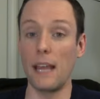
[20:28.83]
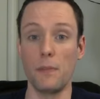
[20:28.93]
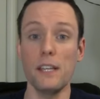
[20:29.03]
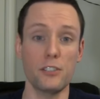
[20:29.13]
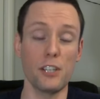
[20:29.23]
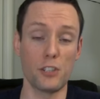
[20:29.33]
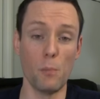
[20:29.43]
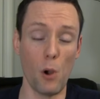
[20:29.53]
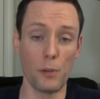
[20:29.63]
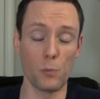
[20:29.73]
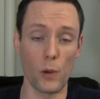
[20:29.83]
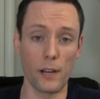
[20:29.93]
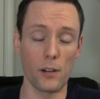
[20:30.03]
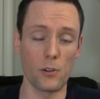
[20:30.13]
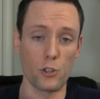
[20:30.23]
And this is the moment
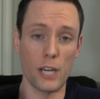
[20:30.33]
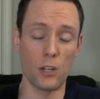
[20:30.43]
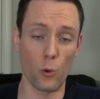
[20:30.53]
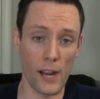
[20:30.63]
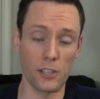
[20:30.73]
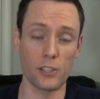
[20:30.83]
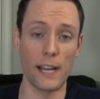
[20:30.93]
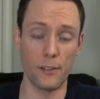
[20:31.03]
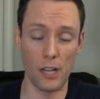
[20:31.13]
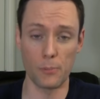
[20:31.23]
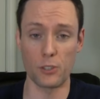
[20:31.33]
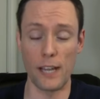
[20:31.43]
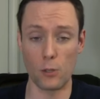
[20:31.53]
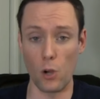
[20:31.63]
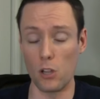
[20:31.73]
where Jean Grey, Cyclops,
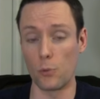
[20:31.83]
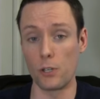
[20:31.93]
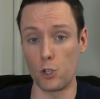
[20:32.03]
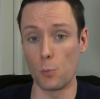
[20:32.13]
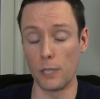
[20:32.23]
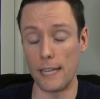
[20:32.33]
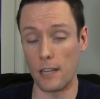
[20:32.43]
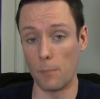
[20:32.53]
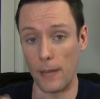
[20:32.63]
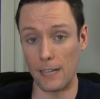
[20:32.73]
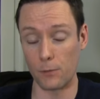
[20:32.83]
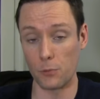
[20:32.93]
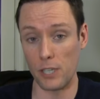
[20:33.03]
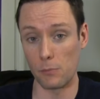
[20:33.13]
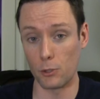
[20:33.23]
Nightcrawler, and Jubilee come back from
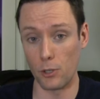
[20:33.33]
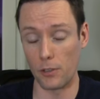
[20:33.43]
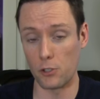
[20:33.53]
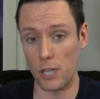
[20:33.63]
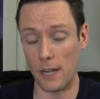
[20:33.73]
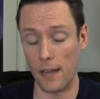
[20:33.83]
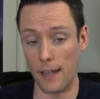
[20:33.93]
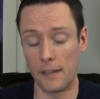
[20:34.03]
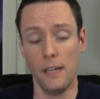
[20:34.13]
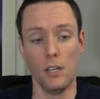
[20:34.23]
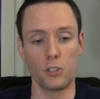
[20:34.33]
seeing Return of the Jedi.